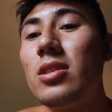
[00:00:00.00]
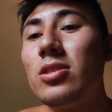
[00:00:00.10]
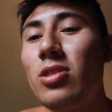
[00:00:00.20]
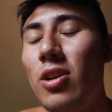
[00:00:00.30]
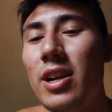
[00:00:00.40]

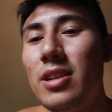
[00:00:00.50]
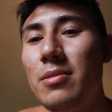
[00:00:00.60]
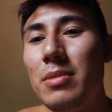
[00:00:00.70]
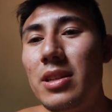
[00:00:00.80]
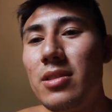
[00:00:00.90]
Sorry, I
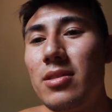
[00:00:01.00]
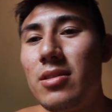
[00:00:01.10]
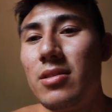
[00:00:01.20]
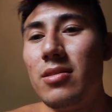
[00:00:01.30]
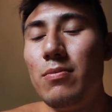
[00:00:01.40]
didn't mean to
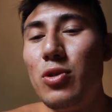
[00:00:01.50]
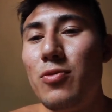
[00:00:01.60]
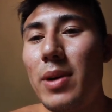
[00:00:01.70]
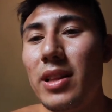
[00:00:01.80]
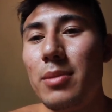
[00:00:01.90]

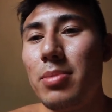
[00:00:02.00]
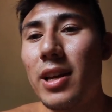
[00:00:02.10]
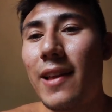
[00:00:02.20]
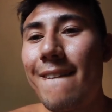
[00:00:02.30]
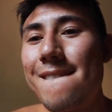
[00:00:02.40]
move my lip
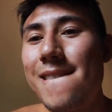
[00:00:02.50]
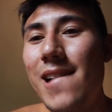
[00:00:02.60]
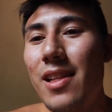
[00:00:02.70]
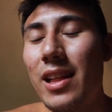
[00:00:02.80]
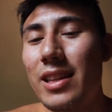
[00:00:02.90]
like
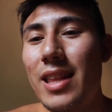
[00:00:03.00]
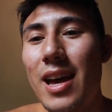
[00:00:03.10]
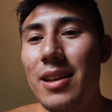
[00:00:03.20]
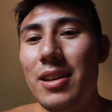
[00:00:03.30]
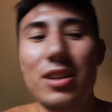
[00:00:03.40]

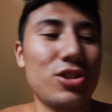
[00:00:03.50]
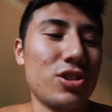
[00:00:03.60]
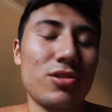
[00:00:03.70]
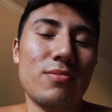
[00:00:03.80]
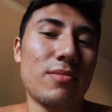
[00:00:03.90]
that. I
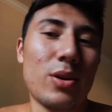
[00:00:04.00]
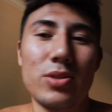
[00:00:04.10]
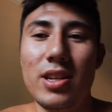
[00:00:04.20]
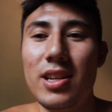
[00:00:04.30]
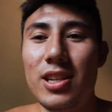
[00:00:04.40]

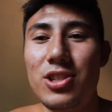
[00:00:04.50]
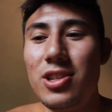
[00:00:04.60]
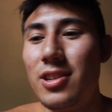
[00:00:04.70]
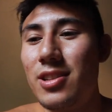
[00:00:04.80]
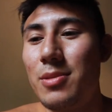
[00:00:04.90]
was getting
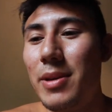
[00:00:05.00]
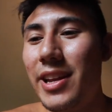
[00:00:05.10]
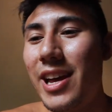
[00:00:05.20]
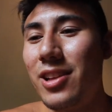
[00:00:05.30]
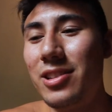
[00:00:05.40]
itchy because of
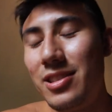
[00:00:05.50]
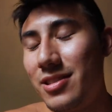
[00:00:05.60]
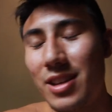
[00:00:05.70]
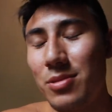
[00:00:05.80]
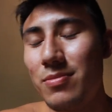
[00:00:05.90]
beta-alanine.
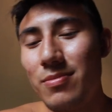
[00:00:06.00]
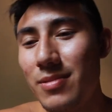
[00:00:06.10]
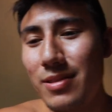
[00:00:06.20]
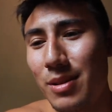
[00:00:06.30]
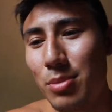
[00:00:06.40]

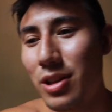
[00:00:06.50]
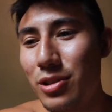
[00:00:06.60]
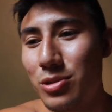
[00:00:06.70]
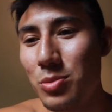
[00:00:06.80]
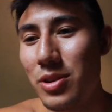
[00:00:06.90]
That
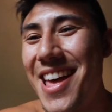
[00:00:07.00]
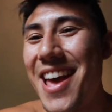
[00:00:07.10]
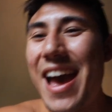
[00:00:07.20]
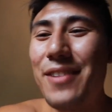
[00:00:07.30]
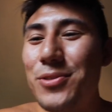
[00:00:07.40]
probably looked weird.
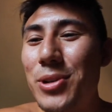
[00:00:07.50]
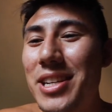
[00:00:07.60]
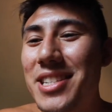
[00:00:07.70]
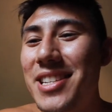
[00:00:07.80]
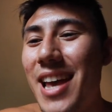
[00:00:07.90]
After
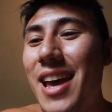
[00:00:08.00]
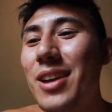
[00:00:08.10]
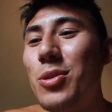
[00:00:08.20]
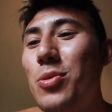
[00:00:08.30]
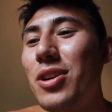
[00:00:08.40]
each
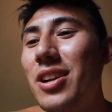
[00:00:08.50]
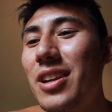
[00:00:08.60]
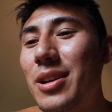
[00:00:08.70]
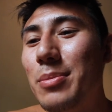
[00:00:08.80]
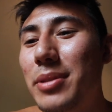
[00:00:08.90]
set, we're
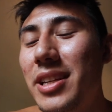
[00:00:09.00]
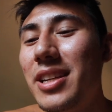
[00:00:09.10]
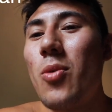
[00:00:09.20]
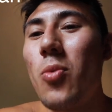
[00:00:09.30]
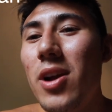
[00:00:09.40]
gonna
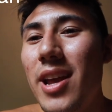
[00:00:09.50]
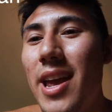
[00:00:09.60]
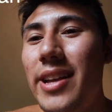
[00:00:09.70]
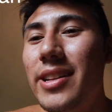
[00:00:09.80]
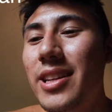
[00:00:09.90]
complete one
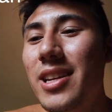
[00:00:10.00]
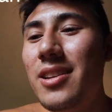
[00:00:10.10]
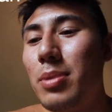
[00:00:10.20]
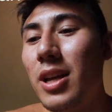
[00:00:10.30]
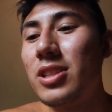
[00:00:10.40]
hang
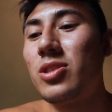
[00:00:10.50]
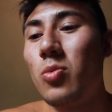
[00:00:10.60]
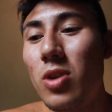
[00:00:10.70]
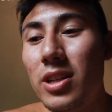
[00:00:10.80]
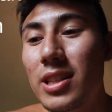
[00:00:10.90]
clean plus
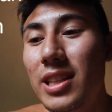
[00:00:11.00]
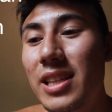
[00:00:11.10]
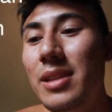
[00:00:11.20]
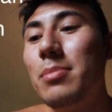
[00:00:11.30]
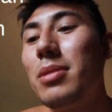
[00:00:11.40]
one
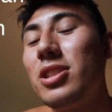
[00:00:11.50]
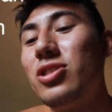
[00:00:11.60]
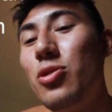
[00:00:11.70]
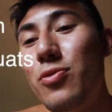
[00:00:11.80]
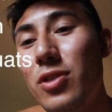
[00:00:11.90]
clean
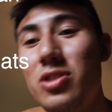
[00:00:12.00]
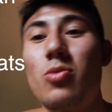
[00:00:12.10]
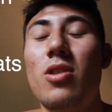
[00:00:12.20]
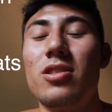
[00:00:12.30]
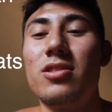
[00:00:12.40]
plus two front
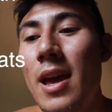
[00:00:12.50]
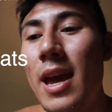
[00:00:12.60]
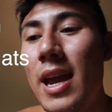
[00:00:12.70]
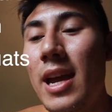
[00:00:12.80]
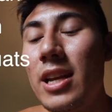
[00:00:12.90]
squats.
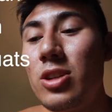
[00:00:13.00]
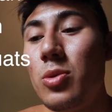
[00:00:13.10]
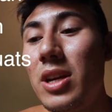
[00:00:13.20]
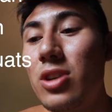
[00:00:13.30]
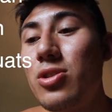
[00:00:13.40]
And
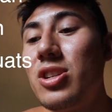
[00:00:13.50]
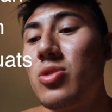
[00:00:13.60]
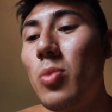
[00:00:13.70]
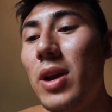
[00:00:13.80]
you increase